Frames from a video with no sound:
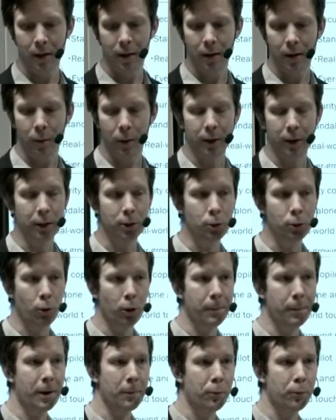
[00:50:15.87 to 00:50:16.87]
We're going to talk
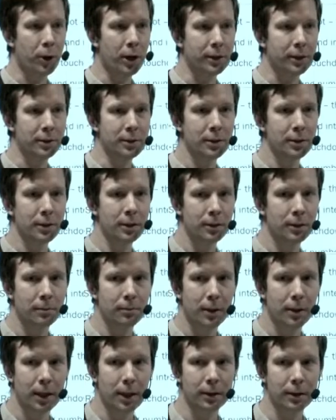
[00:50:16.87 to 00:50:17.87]
about pricing
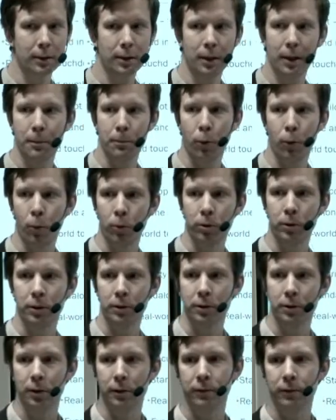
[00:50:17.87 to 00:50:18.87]
and the
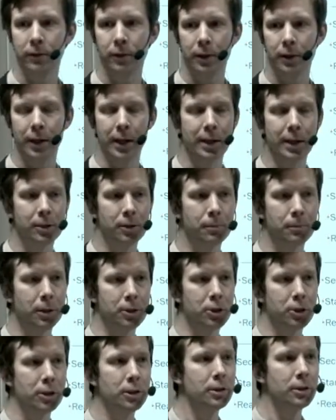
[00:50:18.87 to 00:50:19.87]
importance of Azure
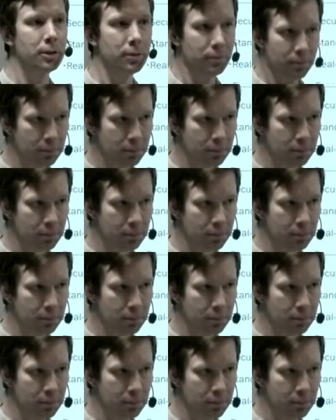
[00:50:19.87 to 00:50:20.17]
budgets,